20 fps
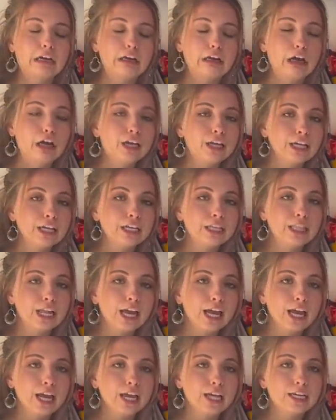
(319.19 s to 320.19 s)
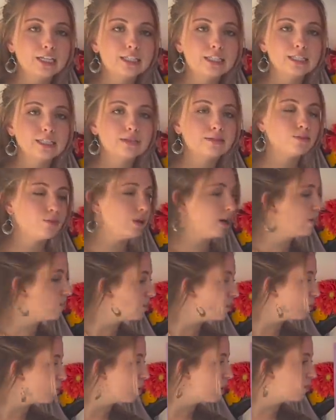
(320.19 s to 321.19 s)
cooking things, whatever
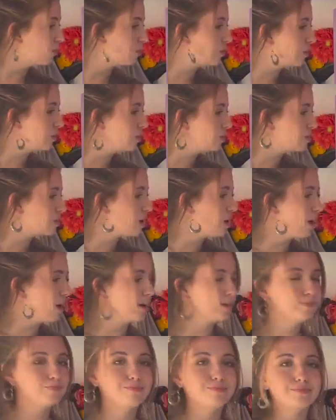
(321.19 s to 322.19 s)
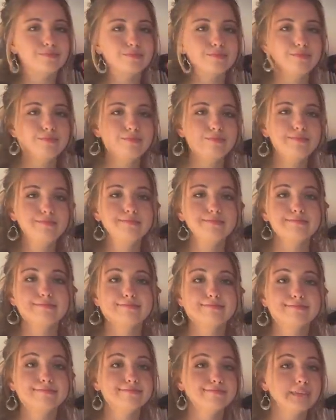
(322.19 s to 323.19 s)
the word for those are.
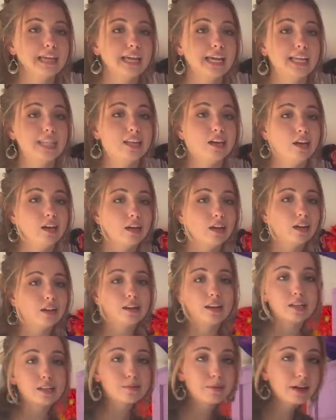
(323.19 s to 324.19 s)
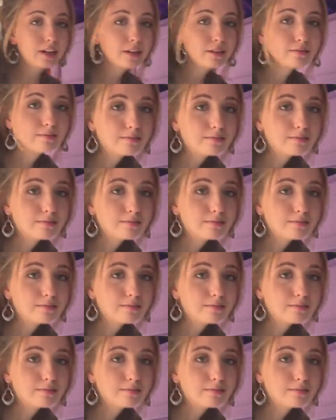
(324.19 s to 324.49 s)
And then that's about it.